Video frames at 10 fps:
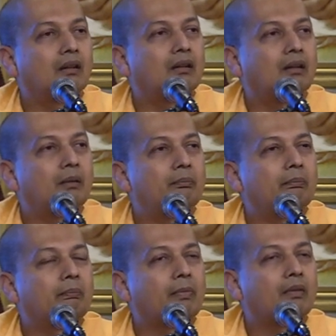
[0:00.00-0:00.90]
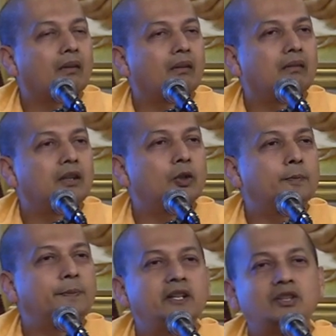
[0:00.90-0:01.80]
The
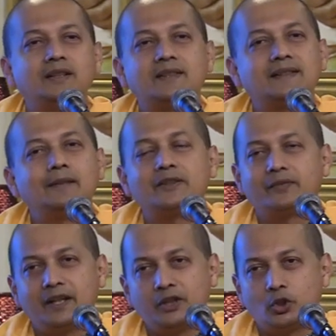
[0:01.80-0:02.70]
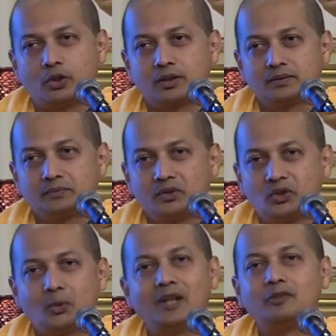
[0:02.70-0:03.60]
Upanishad itself is very short.
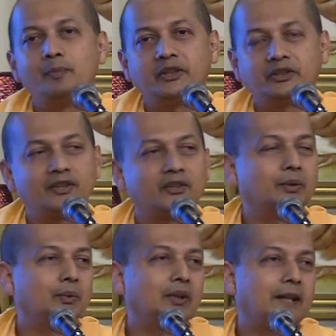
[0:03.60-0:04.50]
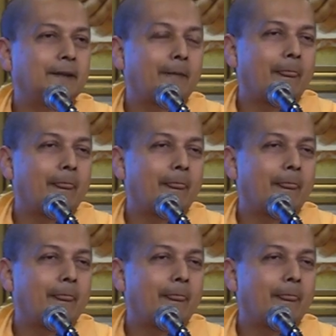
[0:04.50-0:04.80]
12 mantras only.